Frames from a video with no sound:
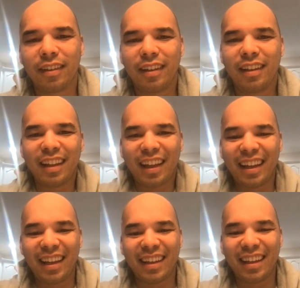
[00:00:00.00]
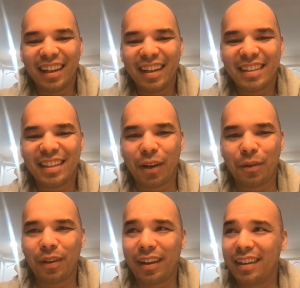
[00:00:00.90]
Like
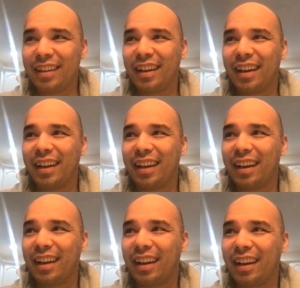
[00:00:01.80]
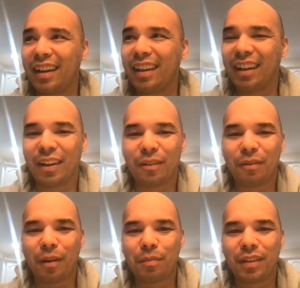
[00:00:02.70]
someone
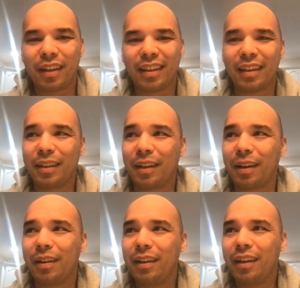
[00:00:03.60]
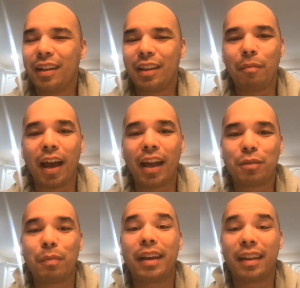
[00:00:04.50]
upset the
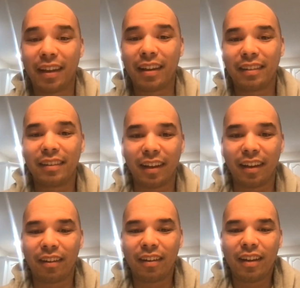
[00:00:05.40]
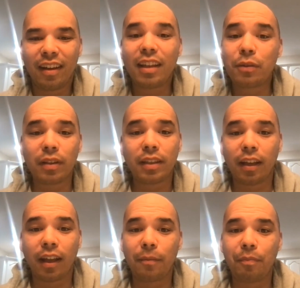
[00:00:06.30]
matchmaking there. Because that's why I say,
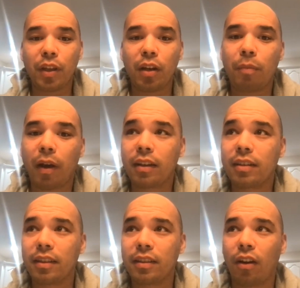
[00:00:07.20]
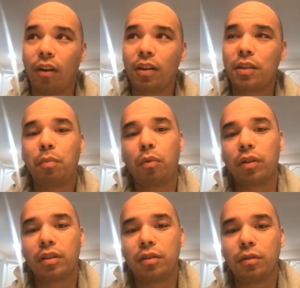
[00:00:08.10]
like, boxing is a hard
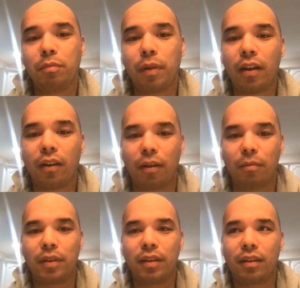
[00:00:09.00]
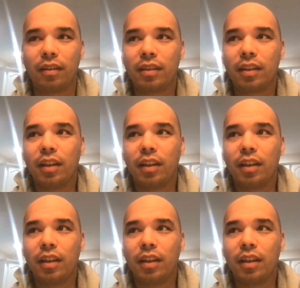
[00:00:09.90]
sport to bet on because